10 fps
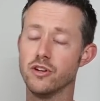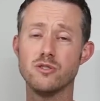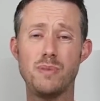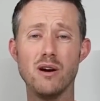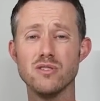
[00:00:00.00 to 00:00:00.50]

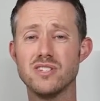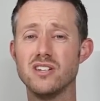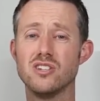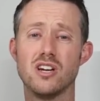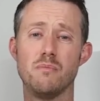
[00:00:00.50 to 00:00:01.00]
There's power
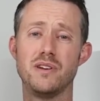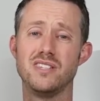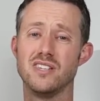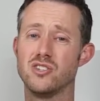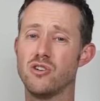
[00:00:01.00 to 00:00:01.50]
station
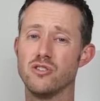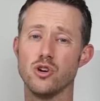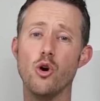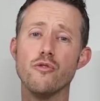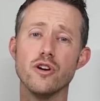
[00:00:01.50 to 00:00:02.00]
companies that charge
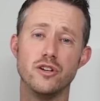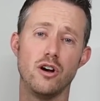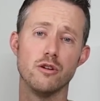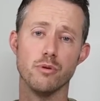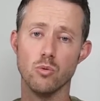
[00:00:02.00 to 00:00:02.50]
over
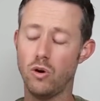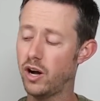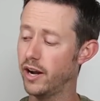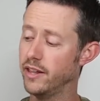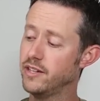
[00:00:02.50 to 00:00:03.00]
$1 per
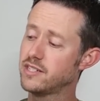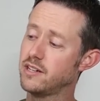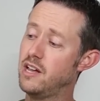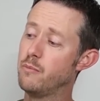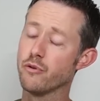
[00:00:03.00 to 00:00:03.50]
watt, and
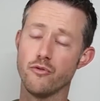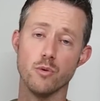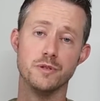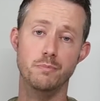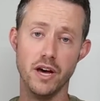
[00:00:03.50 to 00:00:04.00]
this
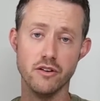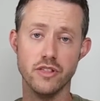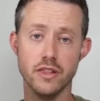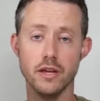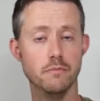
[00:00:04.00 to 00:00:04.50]
performs better
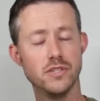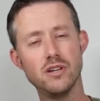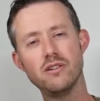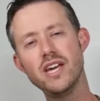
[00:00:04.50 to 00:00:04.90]
than them. So